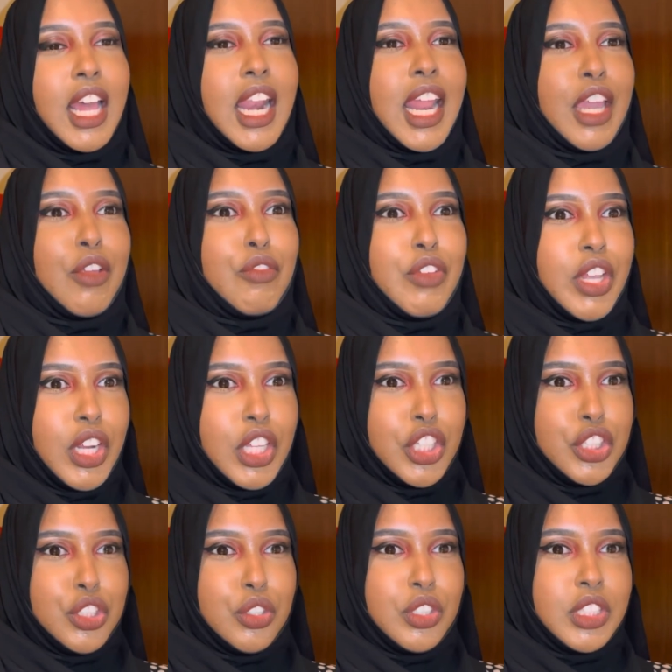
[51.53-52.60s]
Like, real
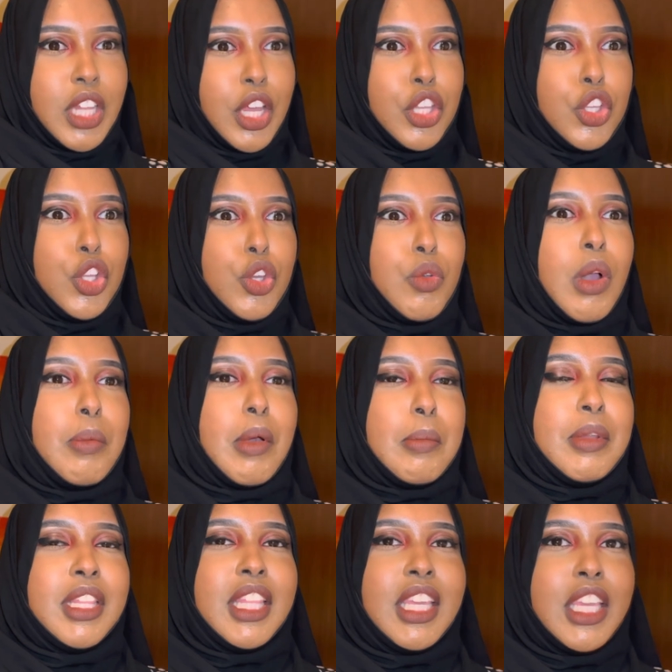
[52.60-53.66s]
issues that you are
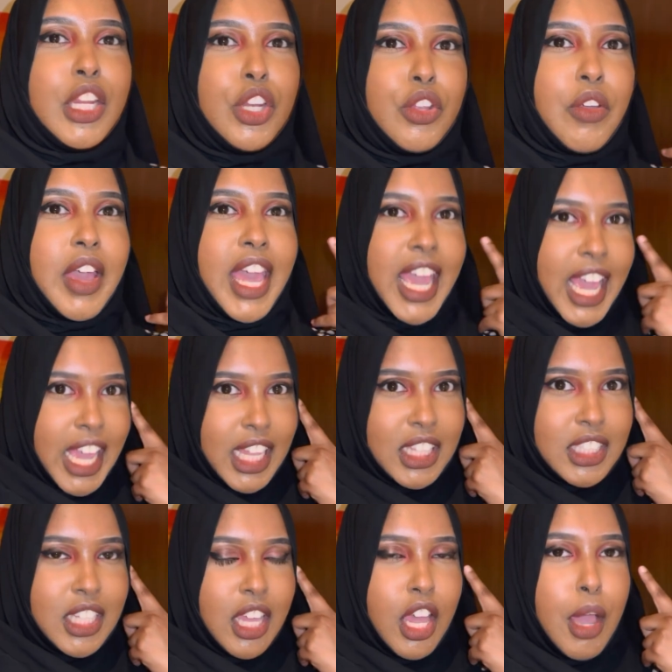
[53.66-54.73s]
probably thinking in your head,